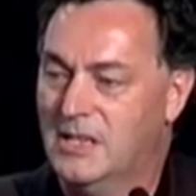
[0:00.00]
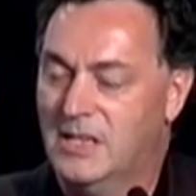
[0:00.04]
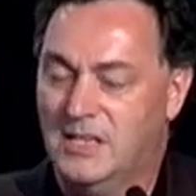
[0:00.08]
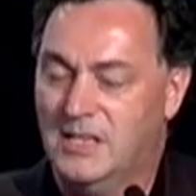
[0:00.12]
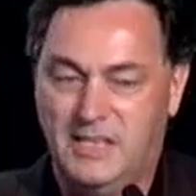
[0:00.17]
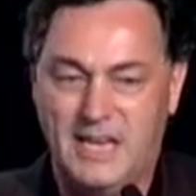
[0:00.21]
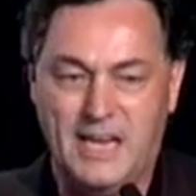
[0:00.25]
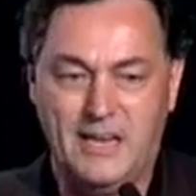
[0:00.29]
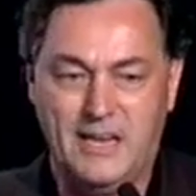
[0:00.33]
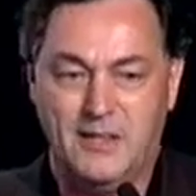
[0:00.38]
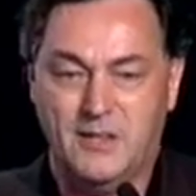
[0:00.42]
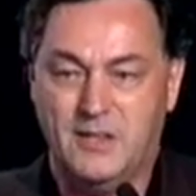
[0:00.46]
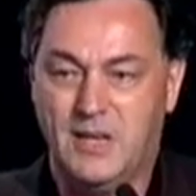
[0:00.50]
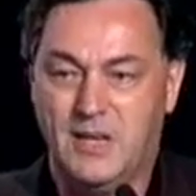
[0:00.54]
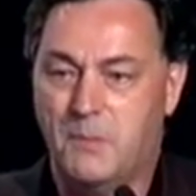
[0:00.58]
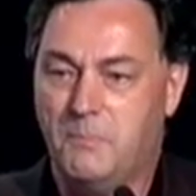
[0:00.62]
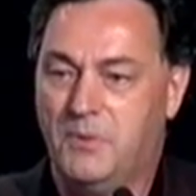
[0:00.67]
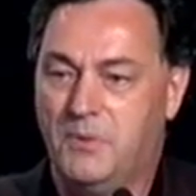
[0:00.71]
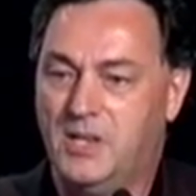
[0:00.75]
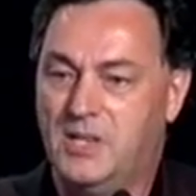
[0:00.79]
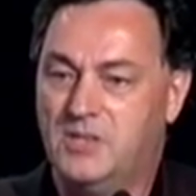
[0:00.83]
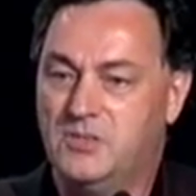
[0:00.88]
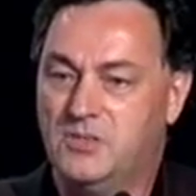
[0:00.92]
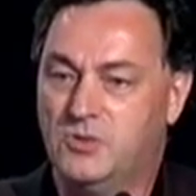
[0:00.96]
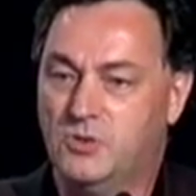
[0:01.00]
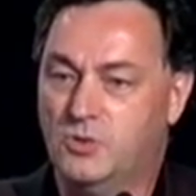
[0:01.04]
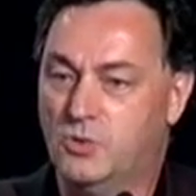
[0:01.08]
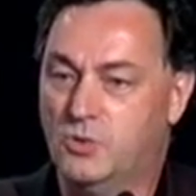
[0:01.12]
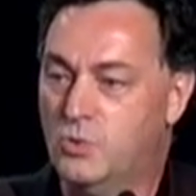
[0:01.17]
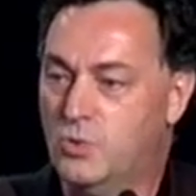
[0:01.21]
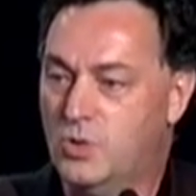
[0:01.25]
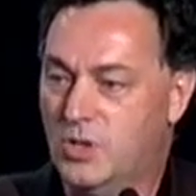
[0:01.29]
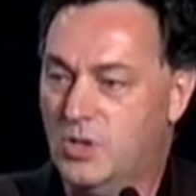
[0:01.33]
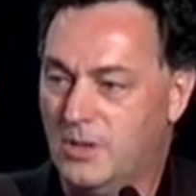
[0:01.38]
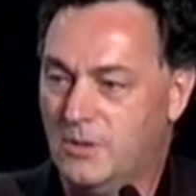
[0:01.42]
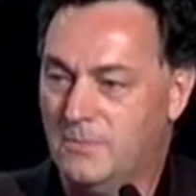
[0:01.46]
Data companies,
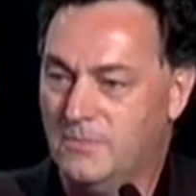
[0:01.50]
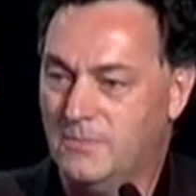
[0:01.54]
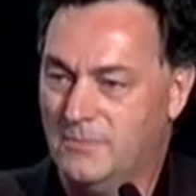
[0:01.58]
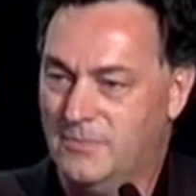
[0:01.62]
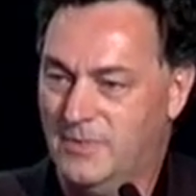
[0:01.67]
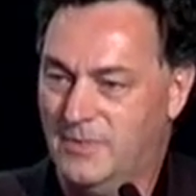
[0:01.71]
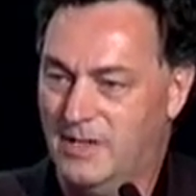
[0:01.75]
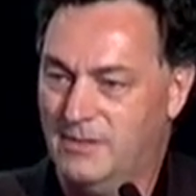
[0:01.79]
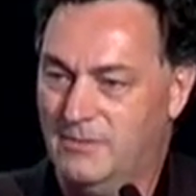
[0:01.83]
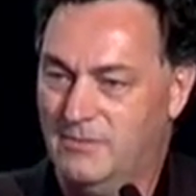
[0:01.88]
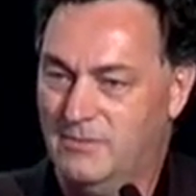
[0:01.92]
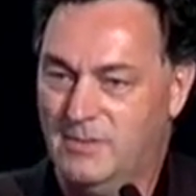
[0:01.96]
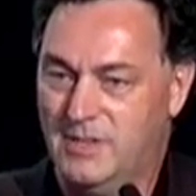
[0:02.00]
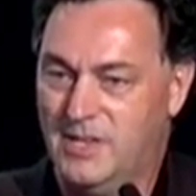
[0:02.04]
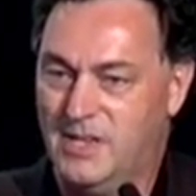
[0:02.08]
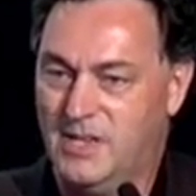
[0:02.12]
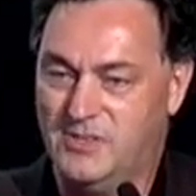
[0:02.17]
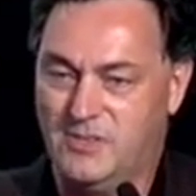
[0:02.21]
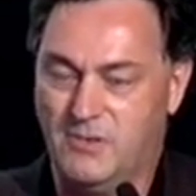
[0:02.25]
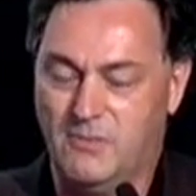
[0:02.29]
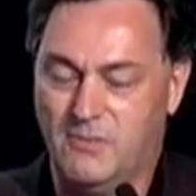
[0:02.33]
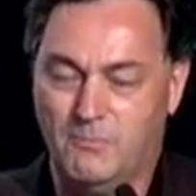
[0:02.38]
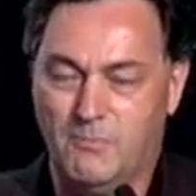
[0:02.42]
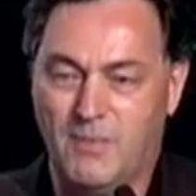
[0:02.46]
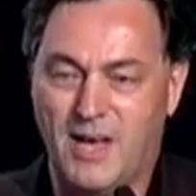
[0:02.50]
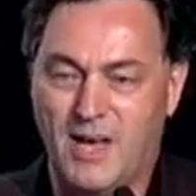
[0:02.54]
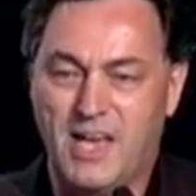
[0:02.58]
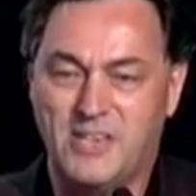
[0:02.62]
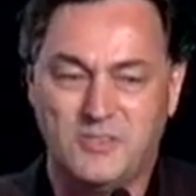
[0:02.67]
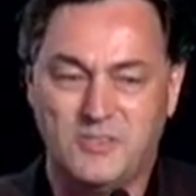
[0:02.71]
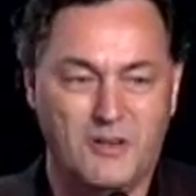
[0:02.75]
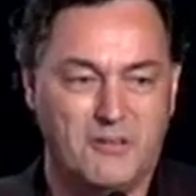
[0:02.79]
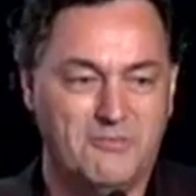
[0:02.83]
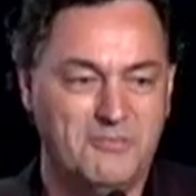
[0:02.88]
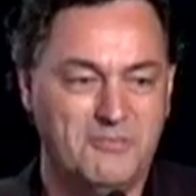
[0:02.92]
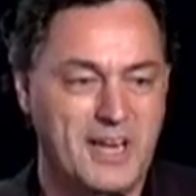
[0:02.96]
Google, right, is a
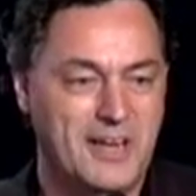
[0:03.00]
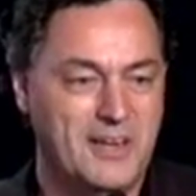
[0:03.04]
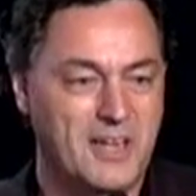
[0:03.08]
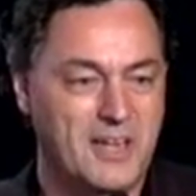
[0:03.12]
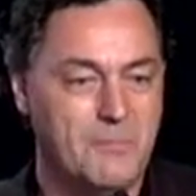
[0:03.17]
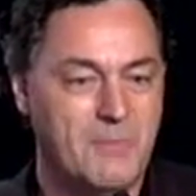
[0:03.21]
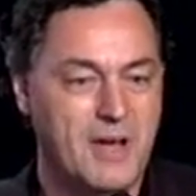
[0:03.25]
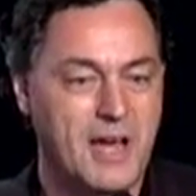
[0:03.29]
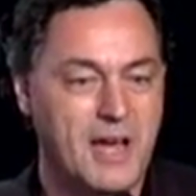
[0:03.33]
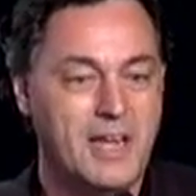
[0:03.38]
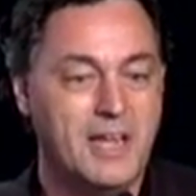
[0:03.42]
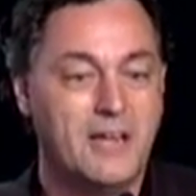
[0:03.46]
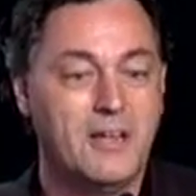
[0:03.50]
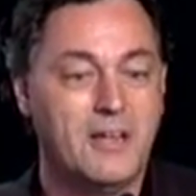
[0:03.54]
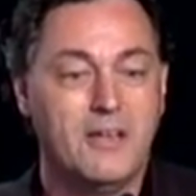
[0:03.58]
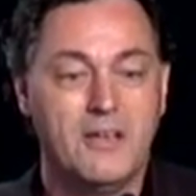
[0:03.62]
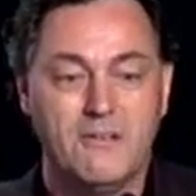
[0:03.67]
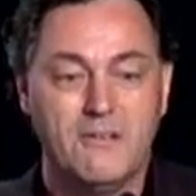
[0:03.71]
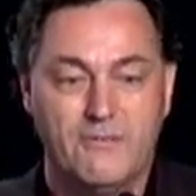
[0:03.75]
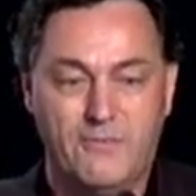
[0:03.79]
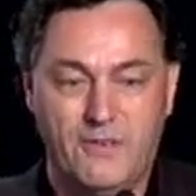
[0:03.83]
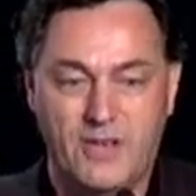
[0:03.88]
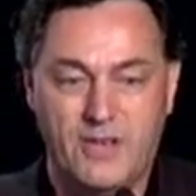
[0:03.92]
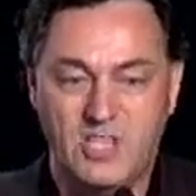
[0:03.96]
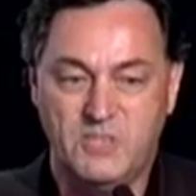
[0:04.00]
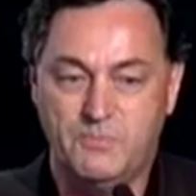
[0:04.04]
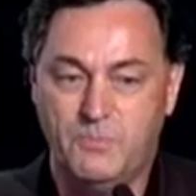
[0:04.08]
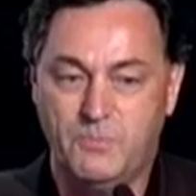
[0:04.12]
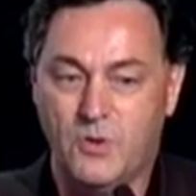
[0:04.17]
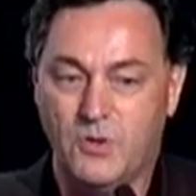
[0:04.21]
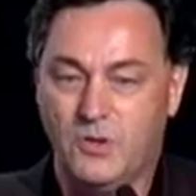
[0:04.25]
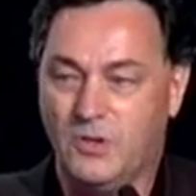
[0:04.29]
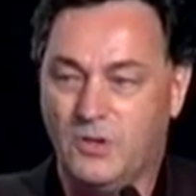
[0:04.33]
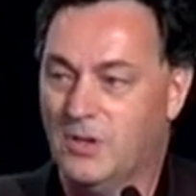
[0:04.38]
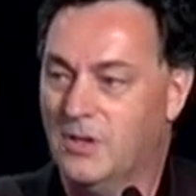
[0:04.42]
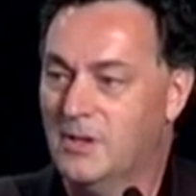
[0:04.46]
master of data mining,
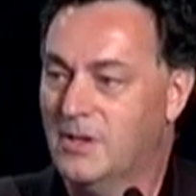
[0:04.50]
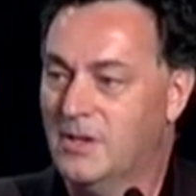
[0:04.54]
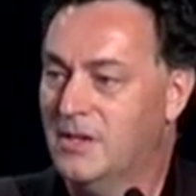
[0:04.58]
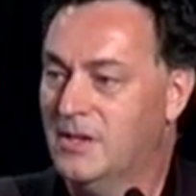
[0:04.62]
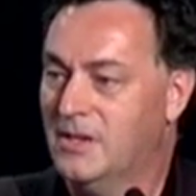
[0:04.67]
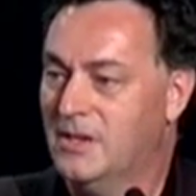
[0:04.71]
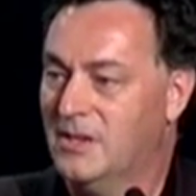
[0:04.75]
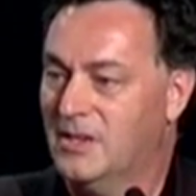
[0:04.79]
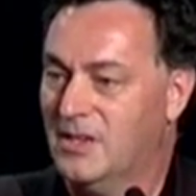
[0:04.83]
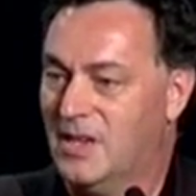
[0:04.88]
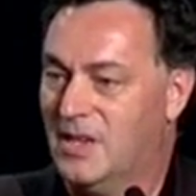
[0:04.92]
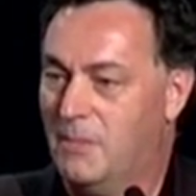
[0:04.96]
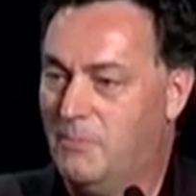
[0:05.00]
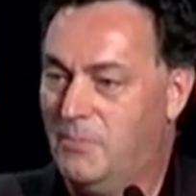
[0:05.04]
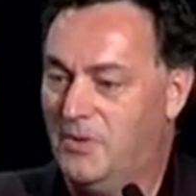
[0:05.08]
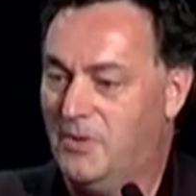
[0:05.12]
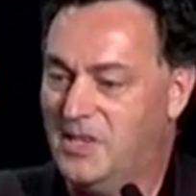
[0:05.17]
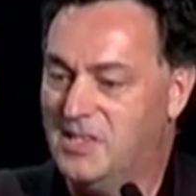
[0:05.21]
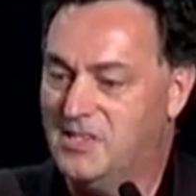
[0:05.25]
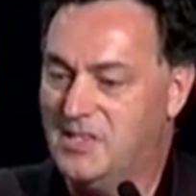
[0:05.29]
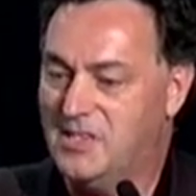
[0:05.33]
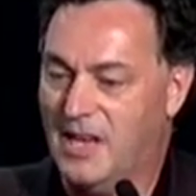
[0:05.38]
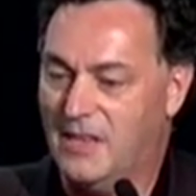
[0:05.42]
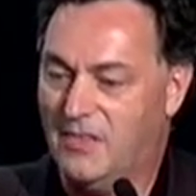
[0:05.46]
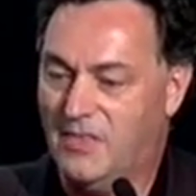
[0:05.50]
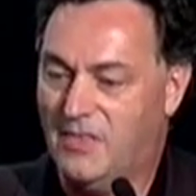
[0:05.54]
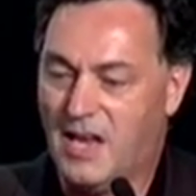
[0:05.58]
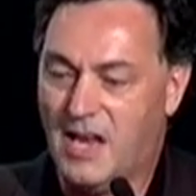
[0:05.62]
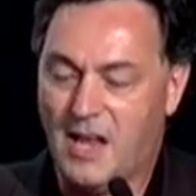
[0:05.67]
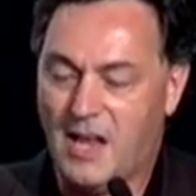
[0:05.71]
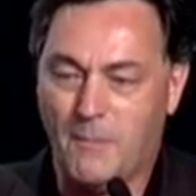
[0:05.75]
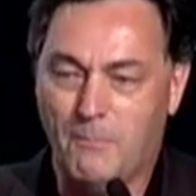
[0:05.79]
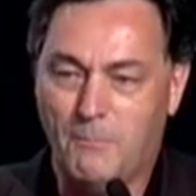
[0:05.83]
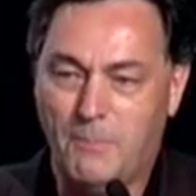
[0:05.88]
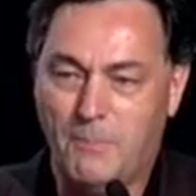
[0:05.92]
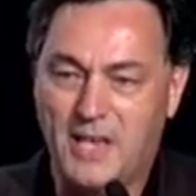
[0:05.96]
Facebook, companies like that,
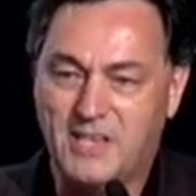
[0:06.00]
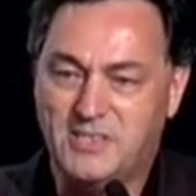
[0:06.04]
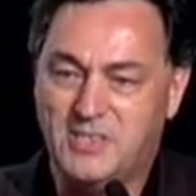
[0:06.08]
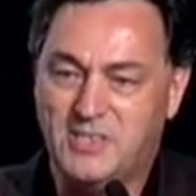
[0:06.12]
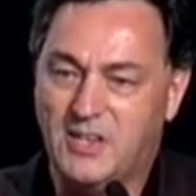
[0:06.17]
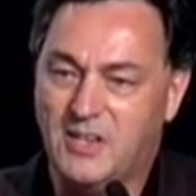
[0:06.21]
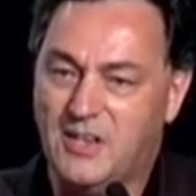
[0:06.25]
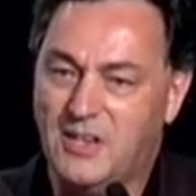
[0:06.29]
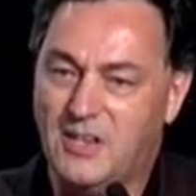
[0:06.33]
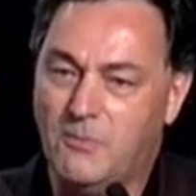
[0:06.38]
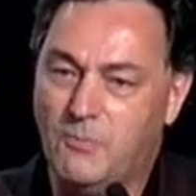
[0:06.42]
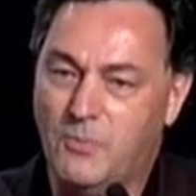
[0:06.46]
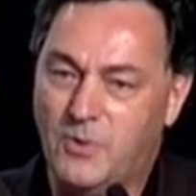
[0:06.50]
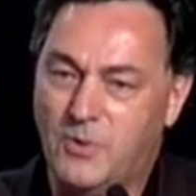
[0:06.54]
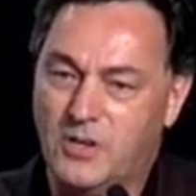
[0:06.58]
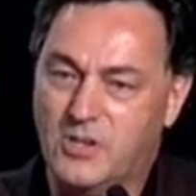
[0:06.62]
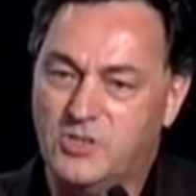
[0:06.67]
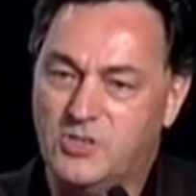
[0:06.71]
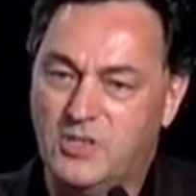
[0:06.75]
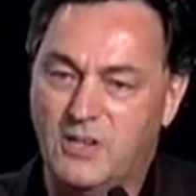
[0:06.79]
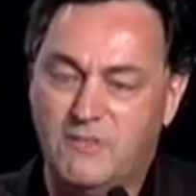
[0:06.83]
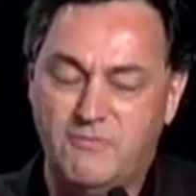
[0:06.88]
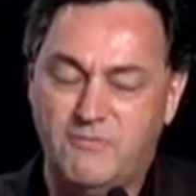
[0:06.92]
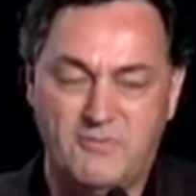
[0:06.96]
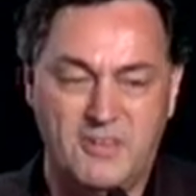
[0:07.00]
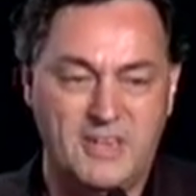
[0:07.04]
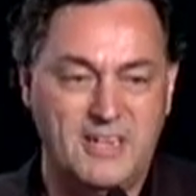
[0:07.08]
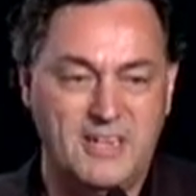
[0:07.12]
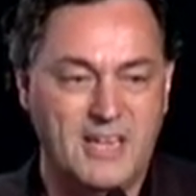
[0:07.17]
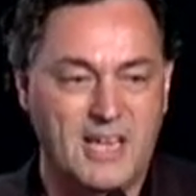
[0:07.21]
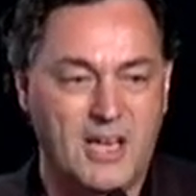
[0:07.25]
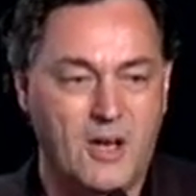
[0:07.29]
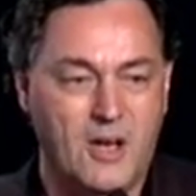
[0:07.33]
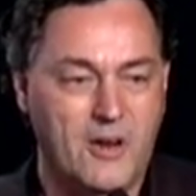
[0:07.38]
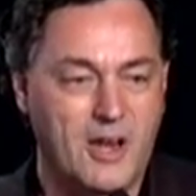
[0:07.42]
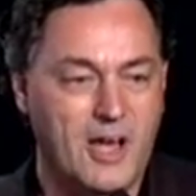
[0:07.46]
and basically we are shifting
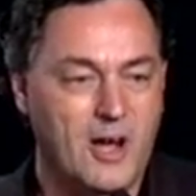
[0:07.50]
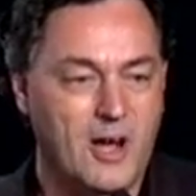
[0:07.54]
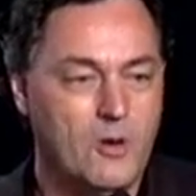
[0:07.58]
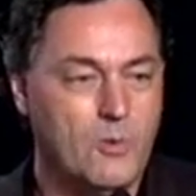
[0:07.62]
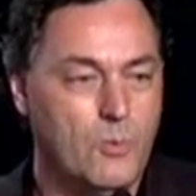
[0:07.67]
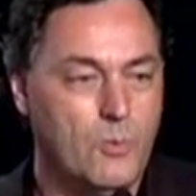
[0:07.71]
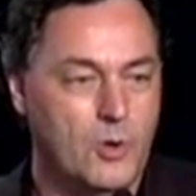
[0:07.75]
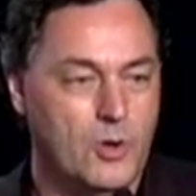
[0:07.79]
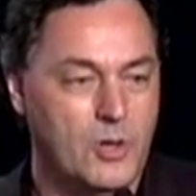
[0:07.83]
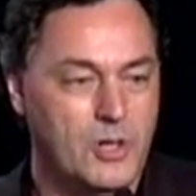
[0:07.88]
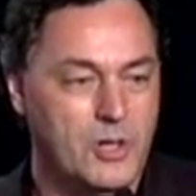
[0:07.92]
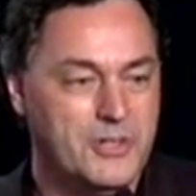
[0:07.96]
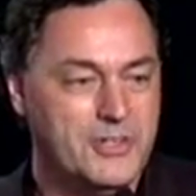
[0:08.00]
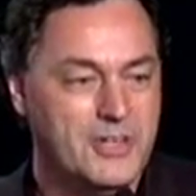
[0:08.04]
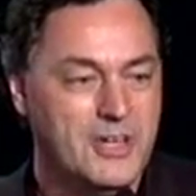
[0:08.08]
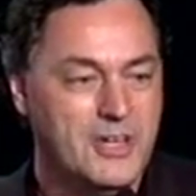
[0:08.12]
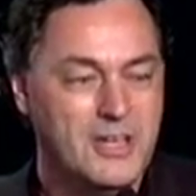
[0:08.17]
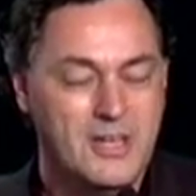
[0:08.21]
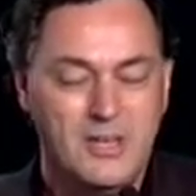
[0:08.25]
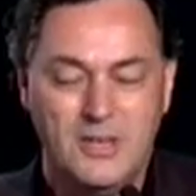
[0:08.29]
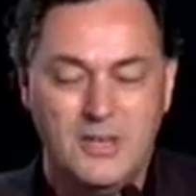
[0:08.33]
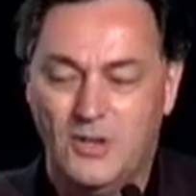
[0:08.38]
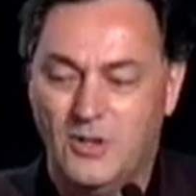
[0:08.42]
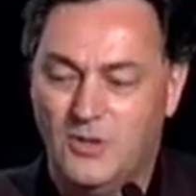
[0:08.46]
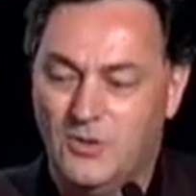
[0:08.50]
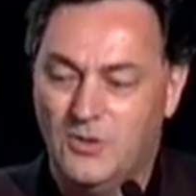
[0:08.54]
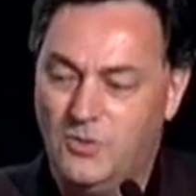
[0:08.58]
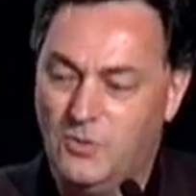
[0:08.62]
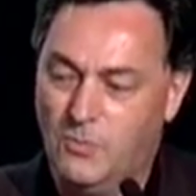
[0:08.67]
now in our world to